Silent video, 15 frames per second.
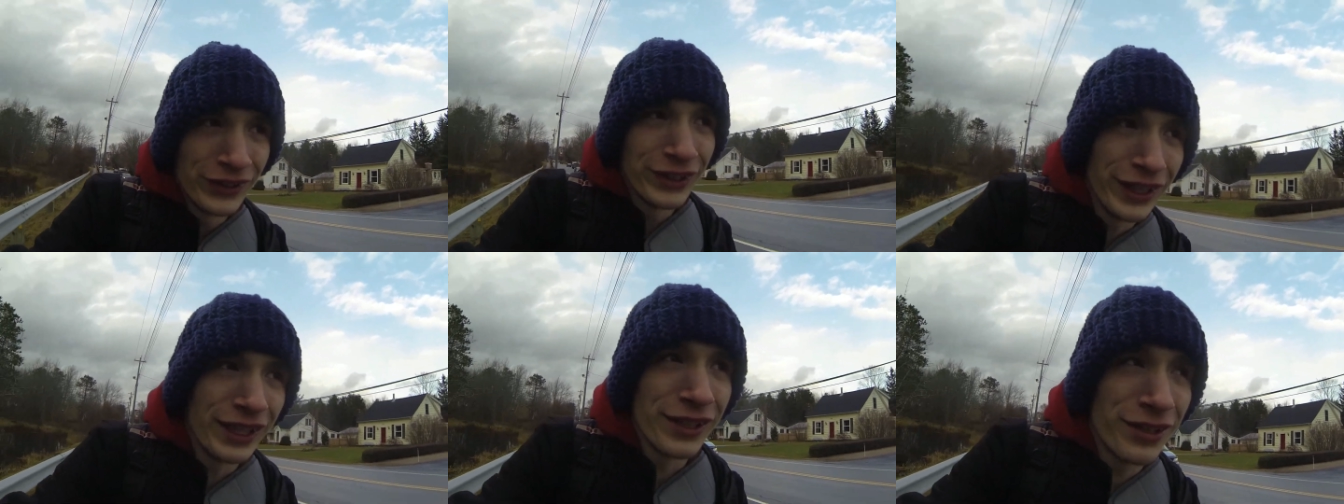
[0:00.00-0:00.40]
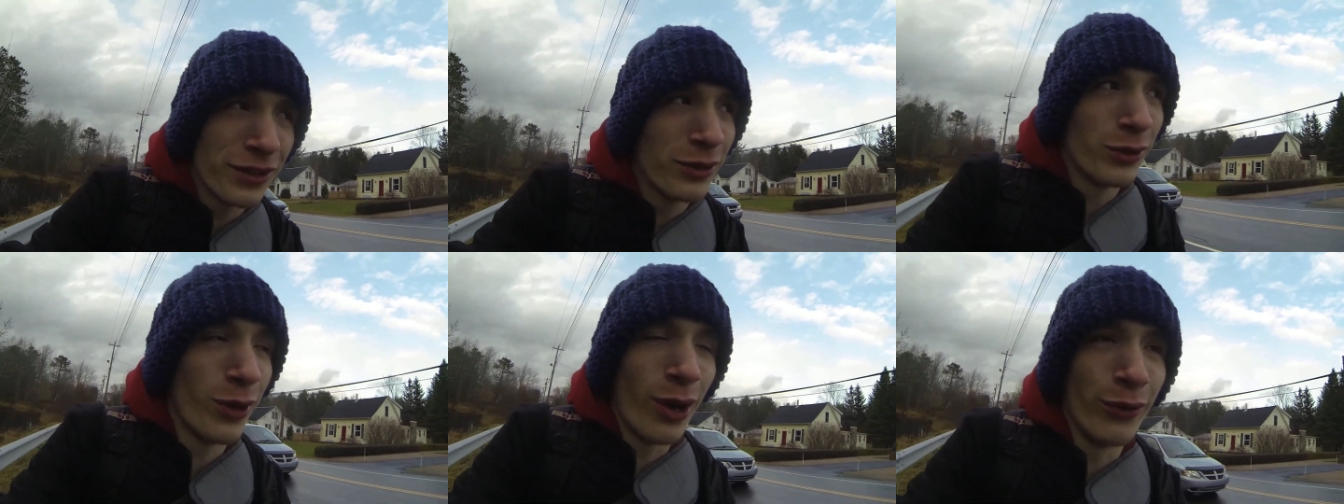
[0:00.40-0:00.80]

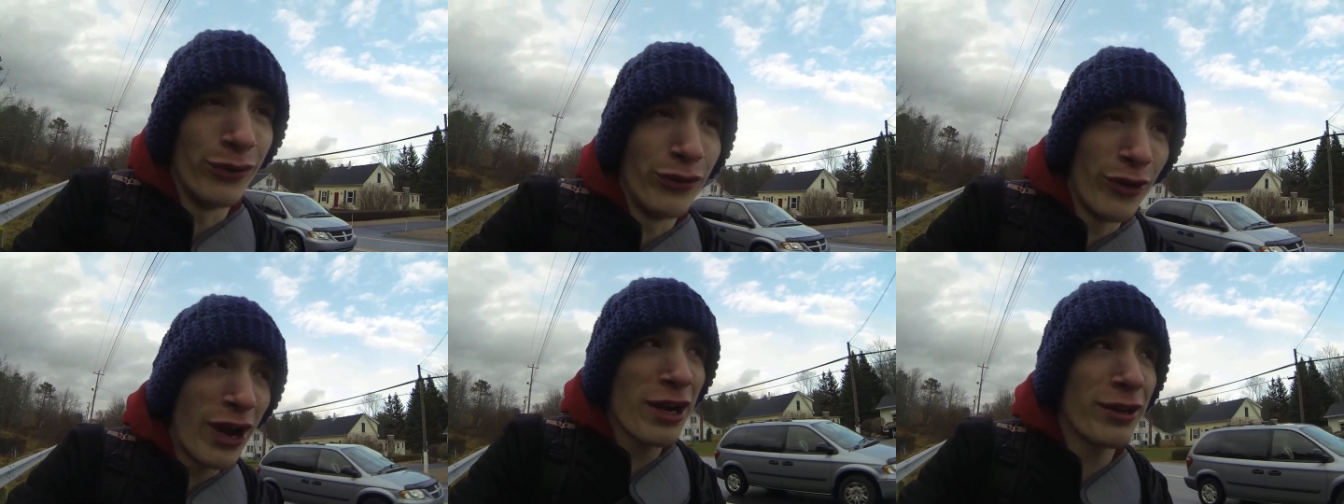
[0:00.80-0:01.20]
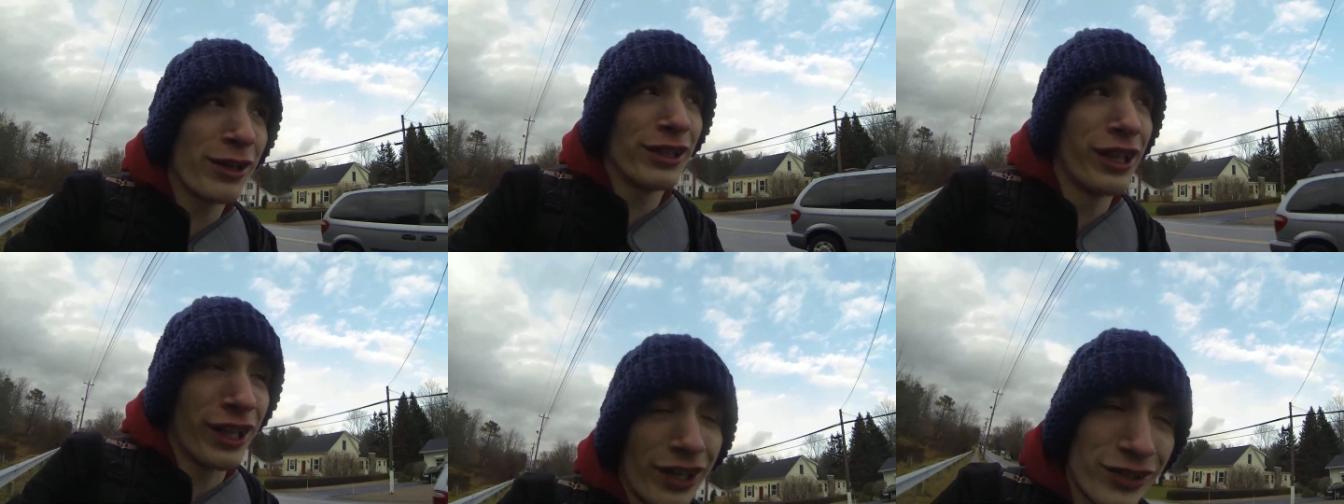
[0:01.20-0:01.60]
into a
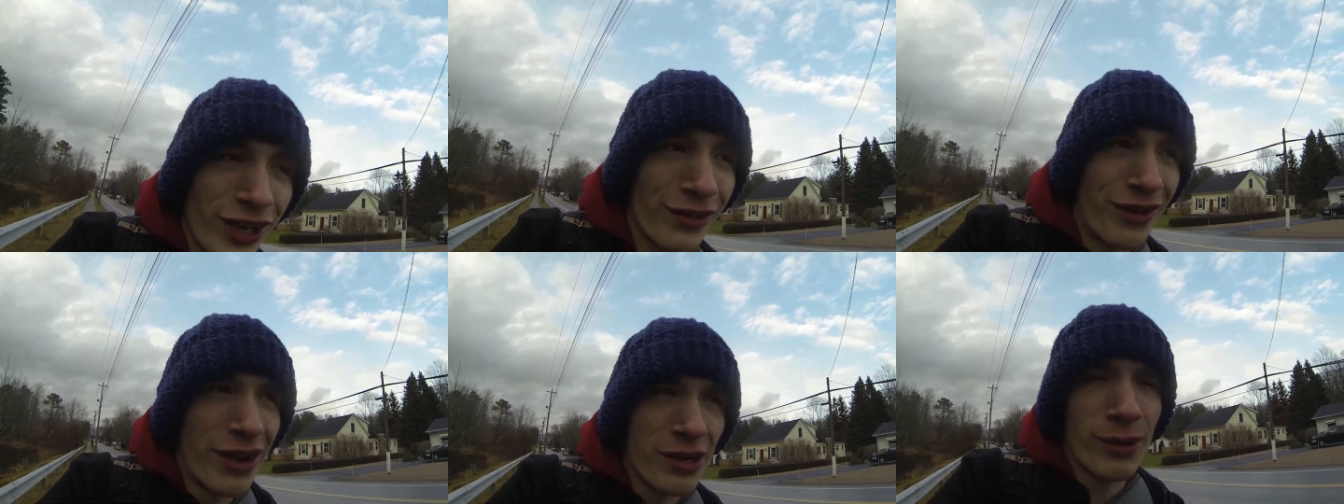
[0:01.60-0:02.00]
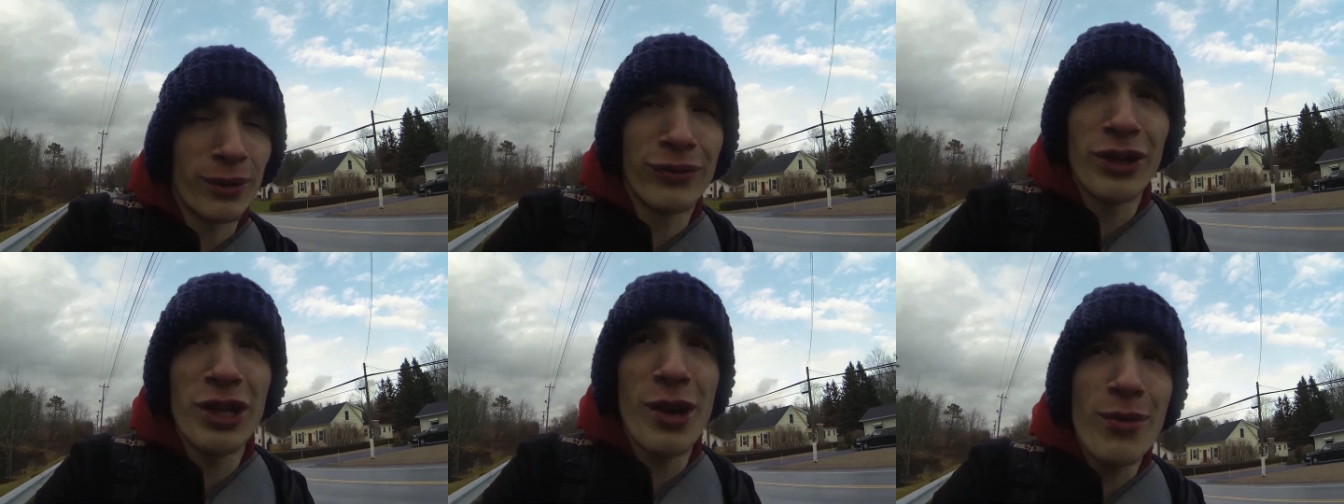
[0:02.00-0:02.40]
very, like I said, very quick
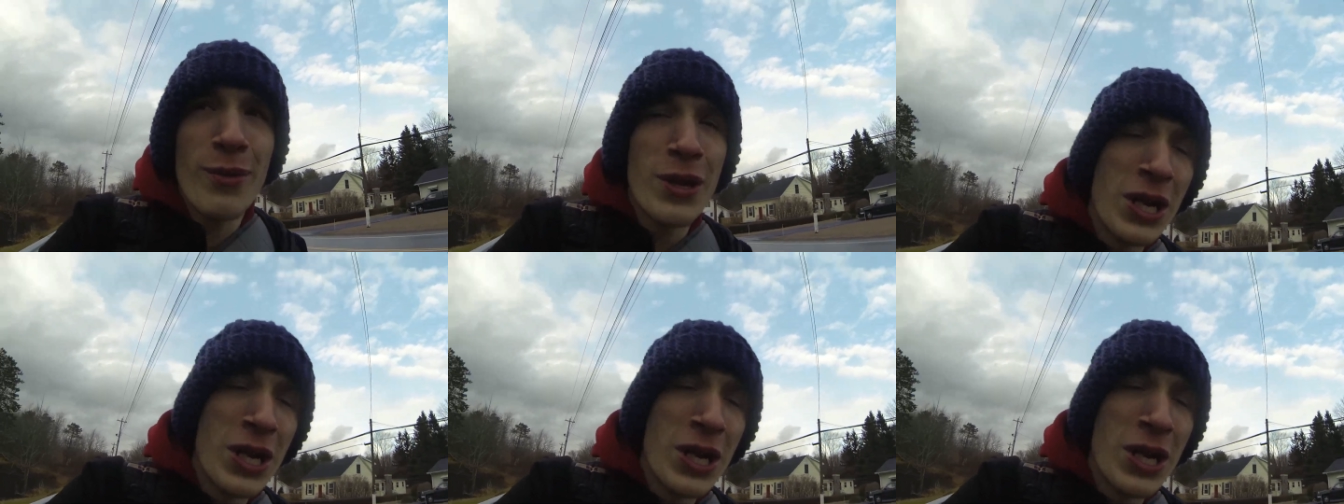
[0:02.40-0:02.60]
video.